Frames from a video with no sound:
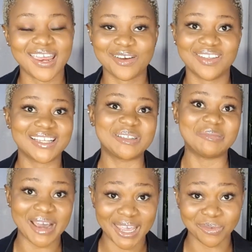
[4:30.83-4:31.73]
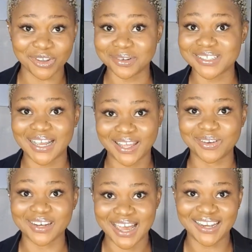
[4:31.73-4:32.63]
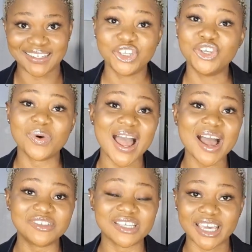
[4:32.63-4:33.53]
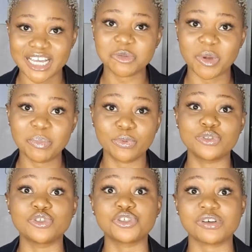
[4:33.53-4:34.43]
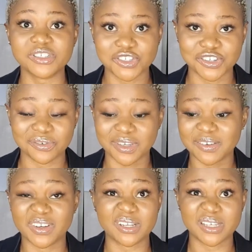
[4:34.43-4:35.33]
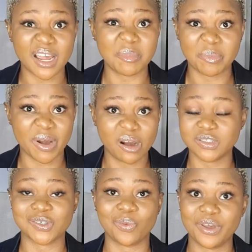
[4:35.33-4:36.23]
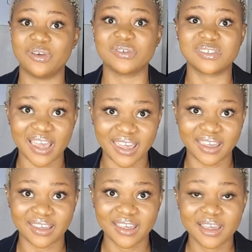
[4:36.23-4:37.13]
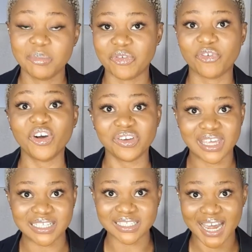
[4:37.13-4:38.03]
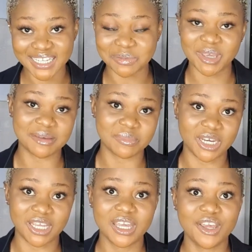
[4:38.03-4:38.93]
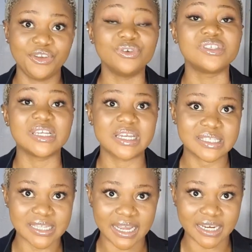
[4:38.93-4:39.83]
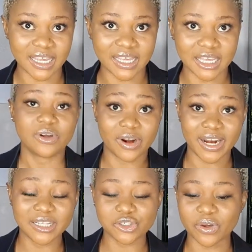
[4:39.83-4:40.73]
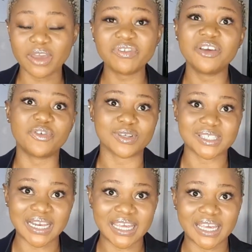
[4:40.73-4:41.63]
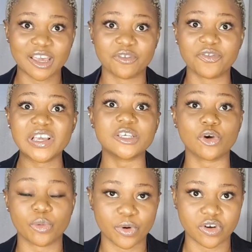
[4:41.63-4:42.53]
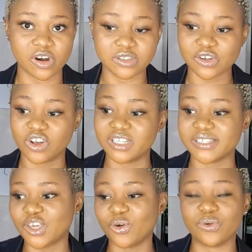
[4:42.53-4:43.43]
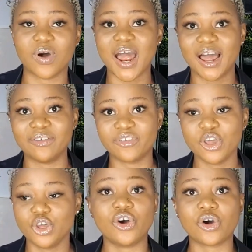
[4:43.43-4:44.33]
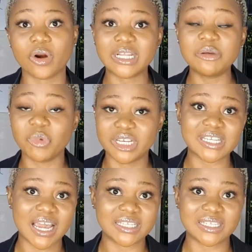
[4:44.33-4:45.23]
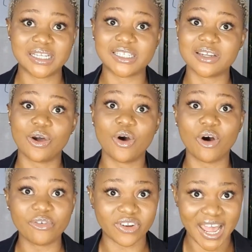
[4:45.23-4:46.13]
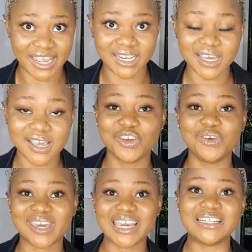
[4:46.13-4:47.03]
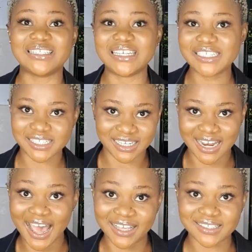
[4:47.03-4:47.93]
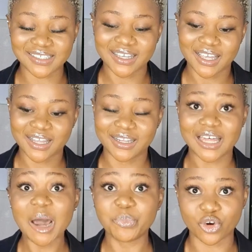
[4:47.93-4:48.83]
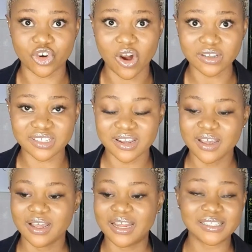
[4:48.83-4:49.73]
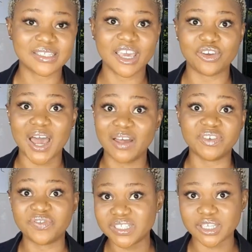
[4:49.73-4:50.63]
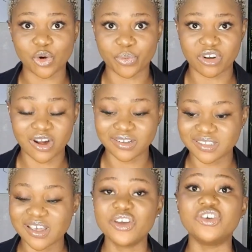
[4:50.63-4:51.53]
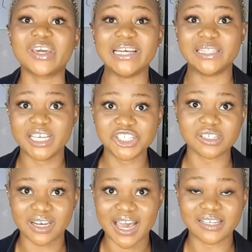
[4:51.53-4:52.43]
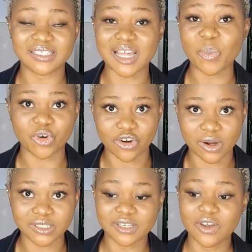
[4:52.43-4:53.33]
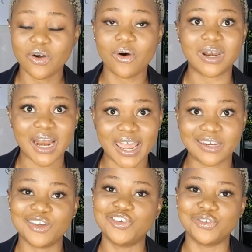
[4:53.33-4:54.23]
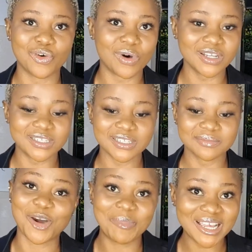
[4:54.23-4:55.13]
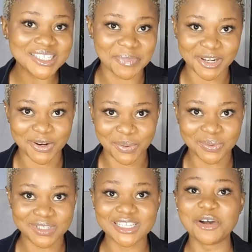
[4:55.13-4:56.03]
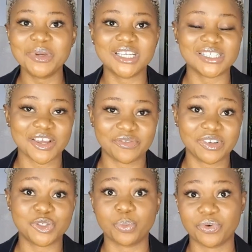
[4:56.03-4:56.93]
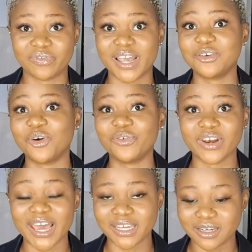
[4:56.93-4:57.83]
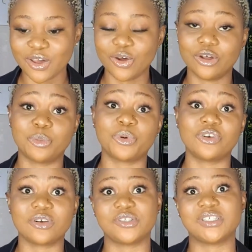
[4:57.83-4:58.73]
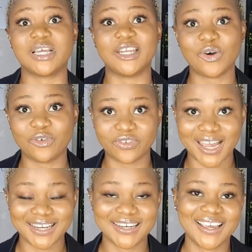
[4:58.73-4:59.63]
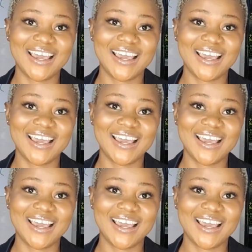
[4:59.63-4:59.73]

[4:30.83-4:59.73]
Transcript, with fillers: in order to buy what you're selling online. You have to get people to trust you, give a damn about what you're saying before you can start making money using this technique. All right, so even if you're selling a physical product or the skill you have, you're currently monetizing it offline, you can digitalize that product. Let's say you have a physical product, you can digitalize that product online. You know what? Comment below, tell me the service you provide offline or the product you're selling offline,